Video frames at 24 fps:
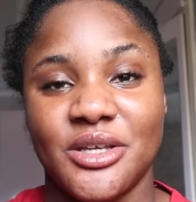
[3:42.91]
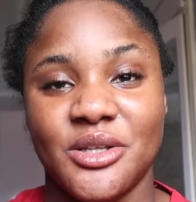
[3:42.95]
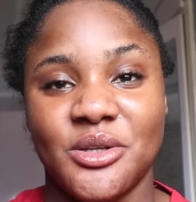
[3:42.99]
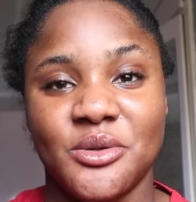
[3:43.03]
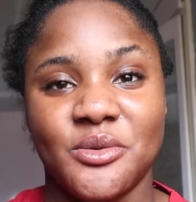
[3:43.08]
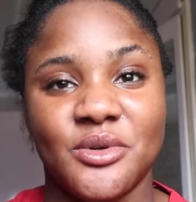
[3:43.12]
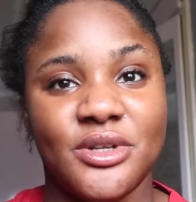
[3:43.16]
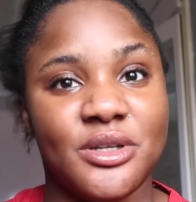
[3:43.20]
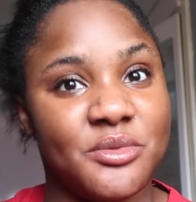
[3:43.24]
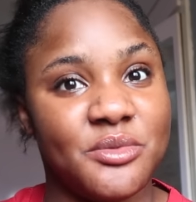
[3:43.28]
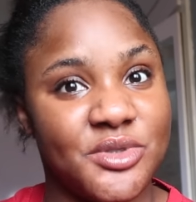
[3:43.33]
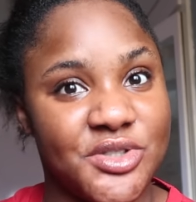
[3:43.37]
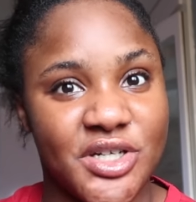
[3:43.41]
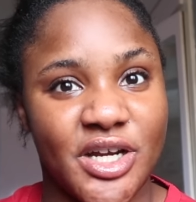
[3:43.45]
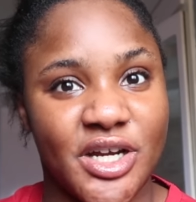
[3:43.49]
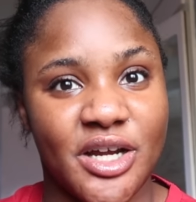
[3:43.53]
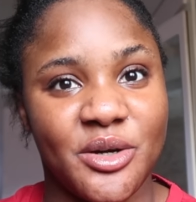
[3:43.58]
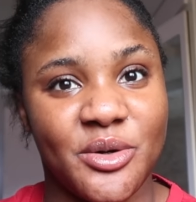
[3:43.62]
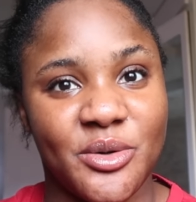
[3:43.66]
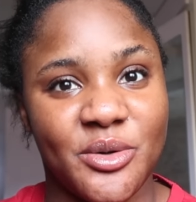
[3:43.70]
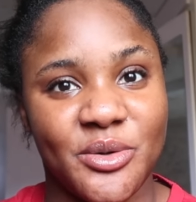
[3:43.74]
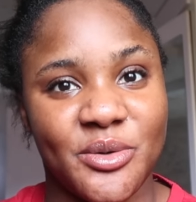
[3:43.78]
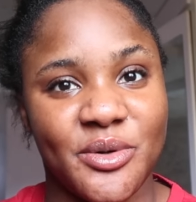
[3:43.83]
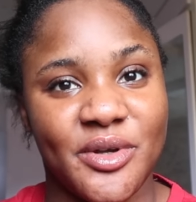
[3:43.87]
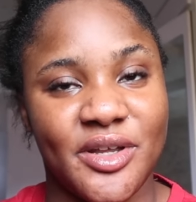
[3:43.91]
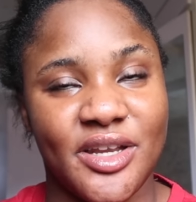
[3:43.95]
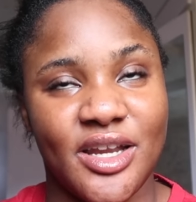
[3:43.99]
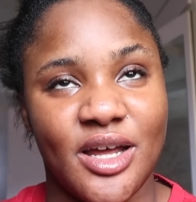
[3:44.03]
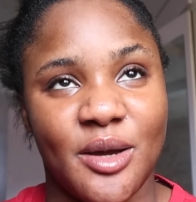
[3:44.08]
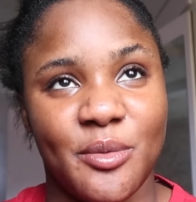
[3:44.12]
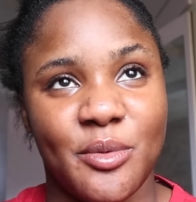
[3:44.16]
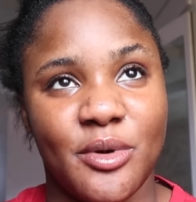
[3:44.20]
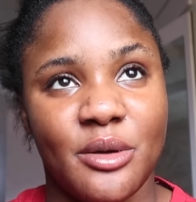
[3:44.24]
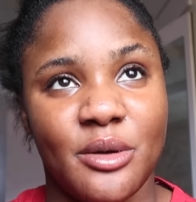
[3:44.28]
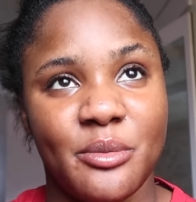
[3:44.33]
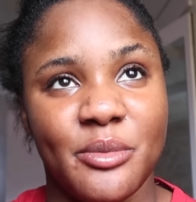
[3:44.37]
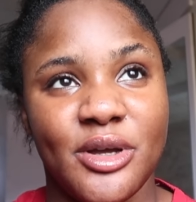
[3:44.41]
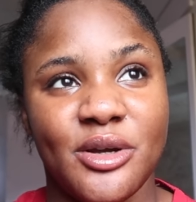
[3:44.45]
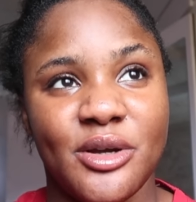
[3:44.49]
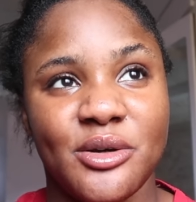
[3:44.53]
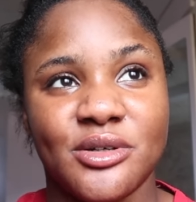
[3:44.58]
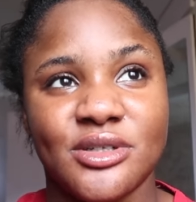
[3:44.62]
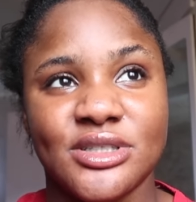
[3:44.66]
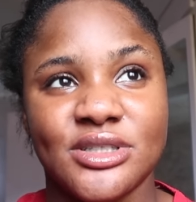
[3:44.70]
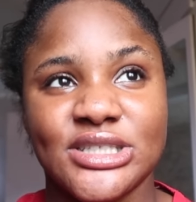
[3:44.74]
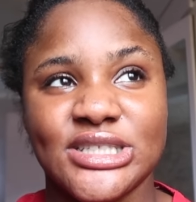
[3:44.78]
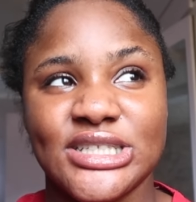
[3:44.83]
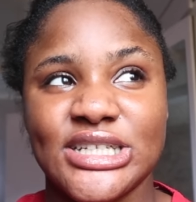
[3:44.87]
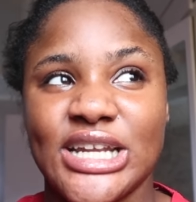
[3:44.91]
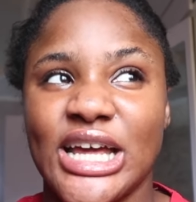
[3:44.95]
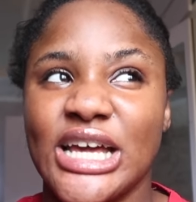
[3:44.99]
you know what, let me try going apartment hunting.